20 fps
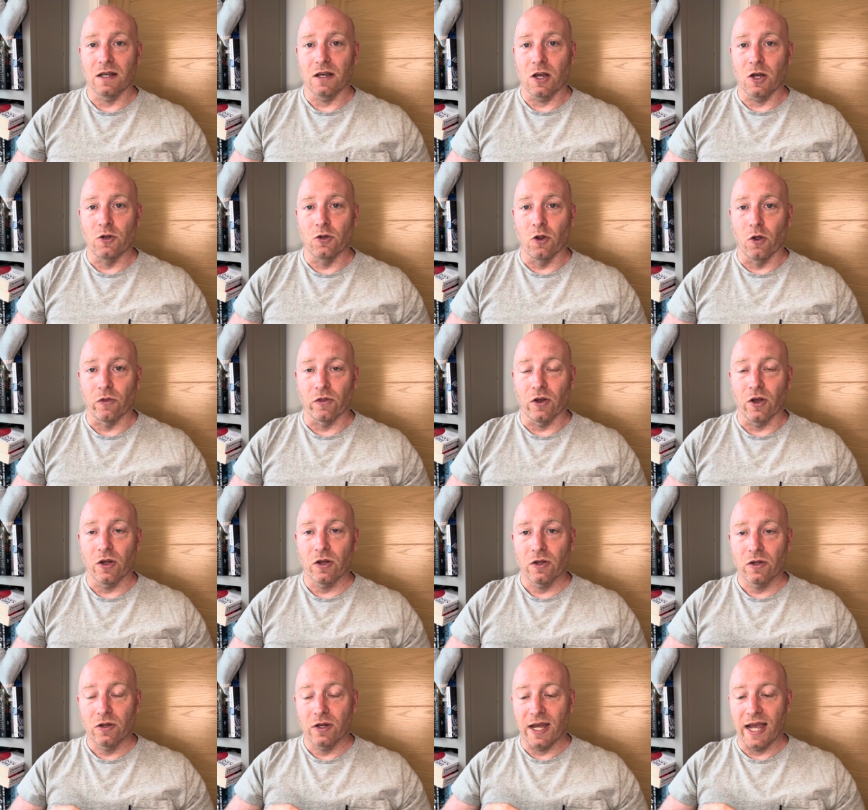Another
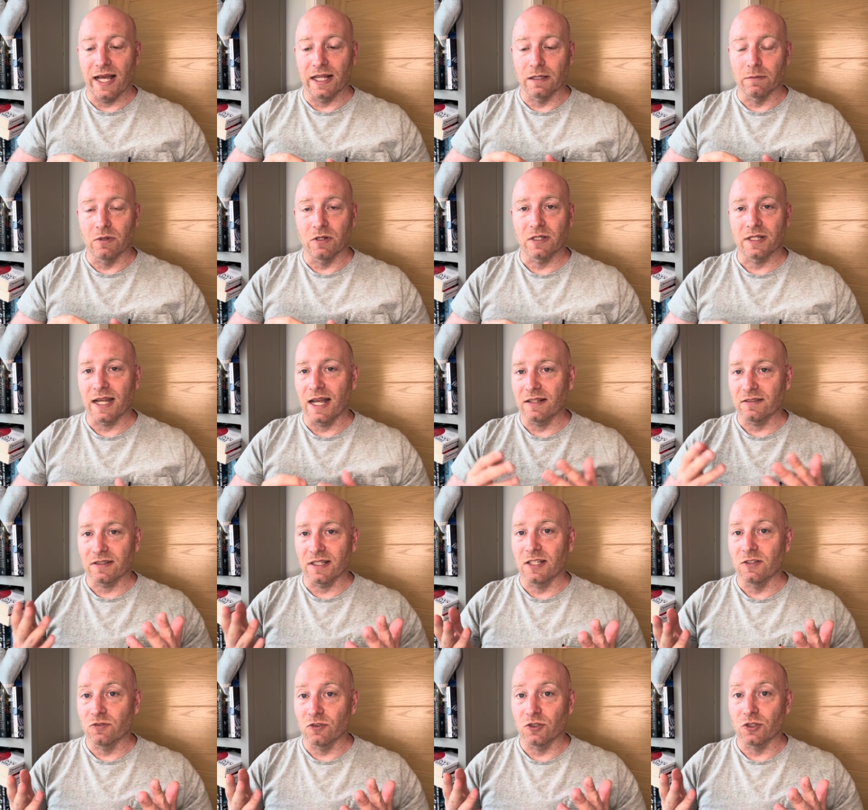element gets
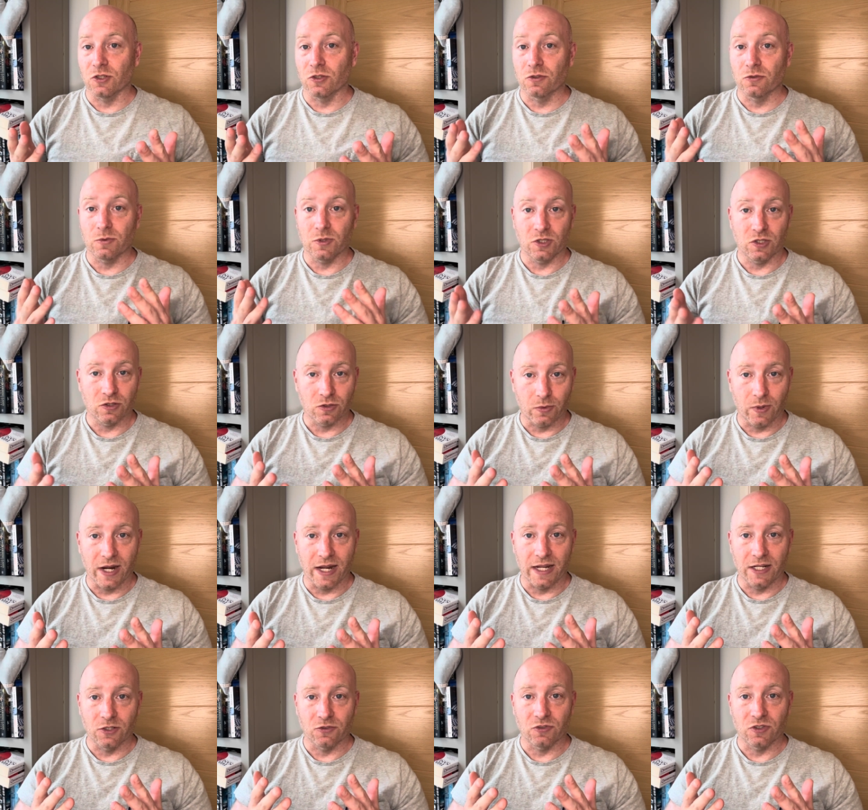introduced, which is
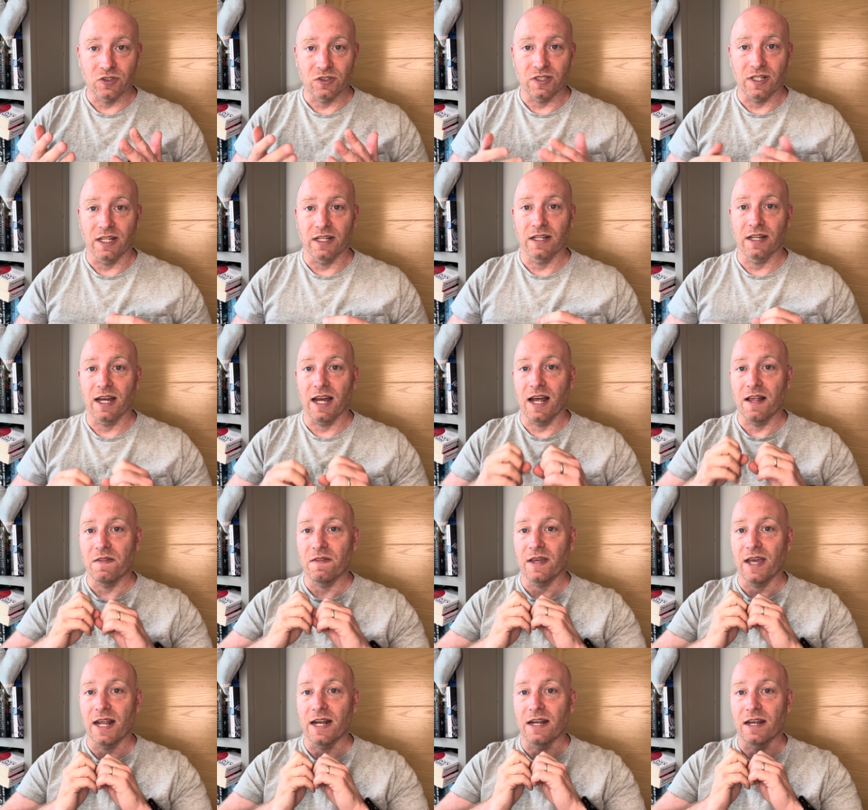quite interesting, and
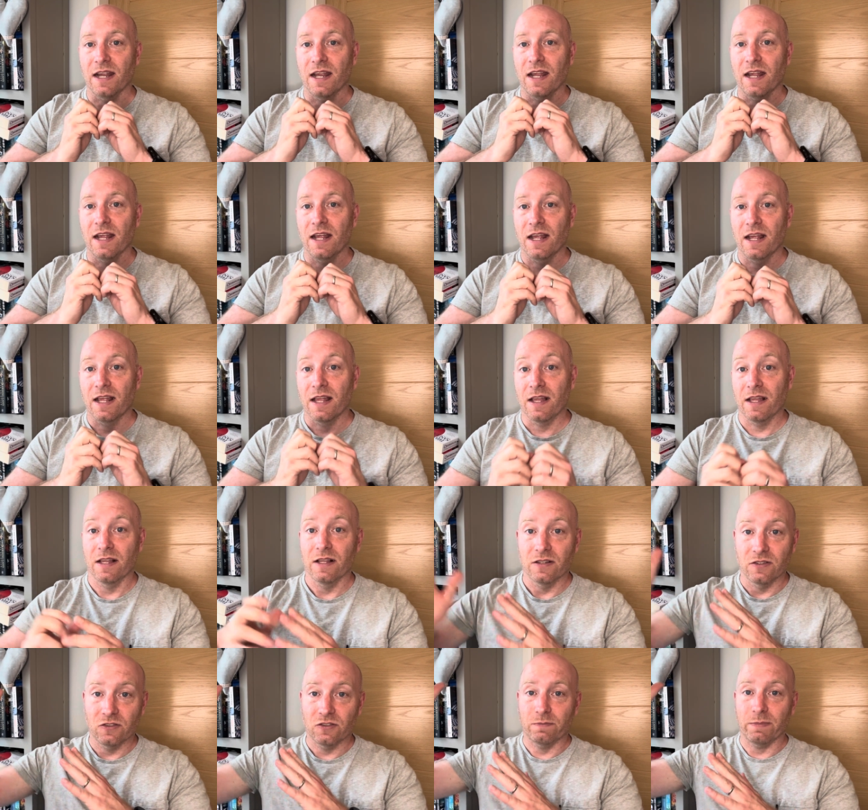then
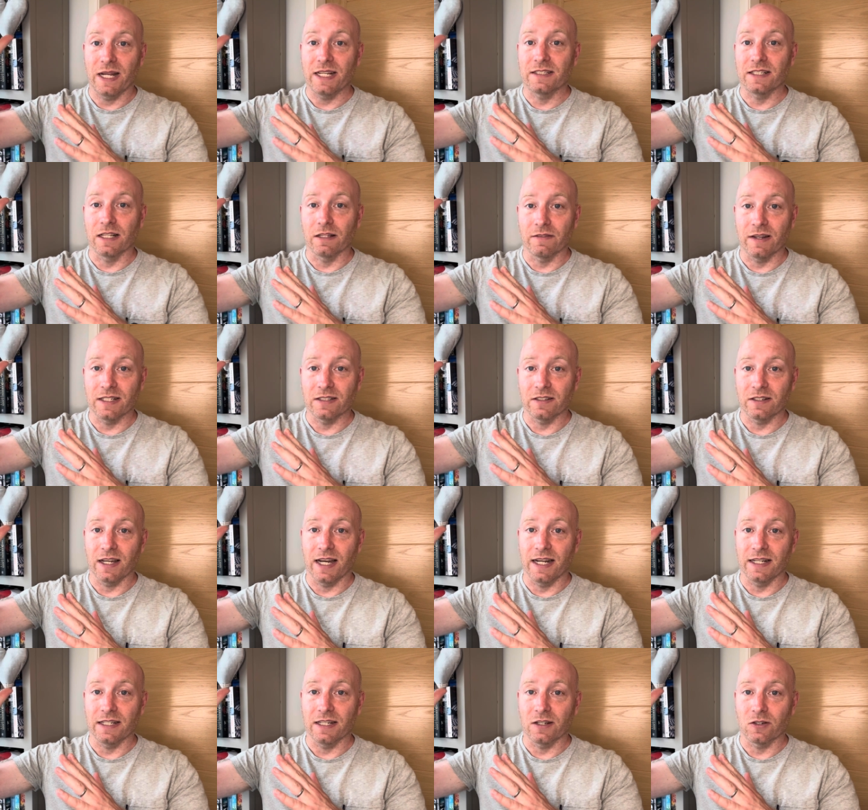space elevator
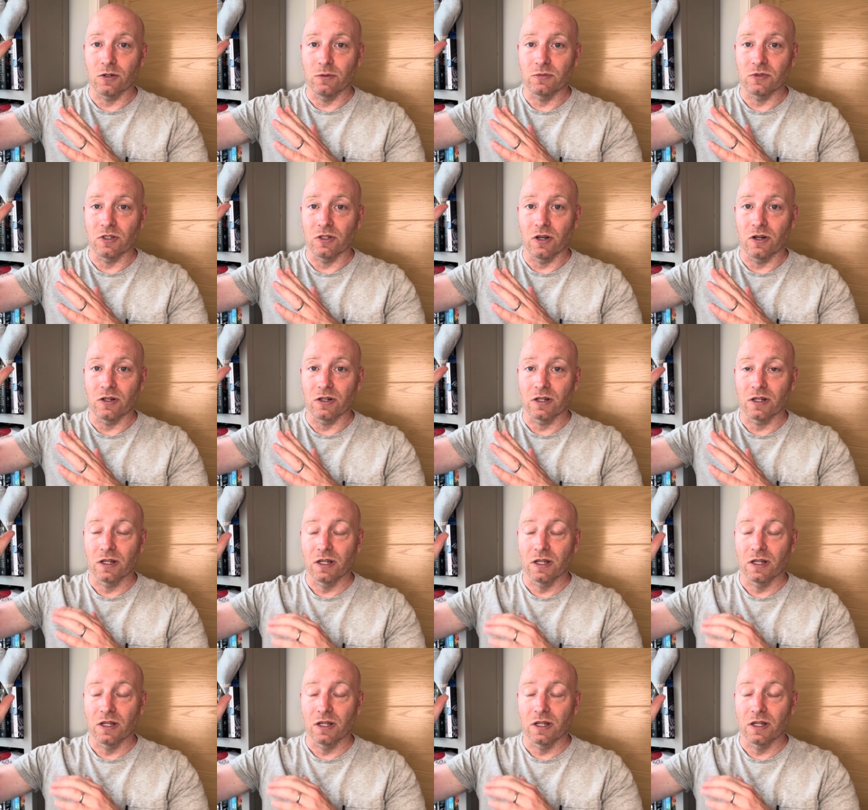idea comes along.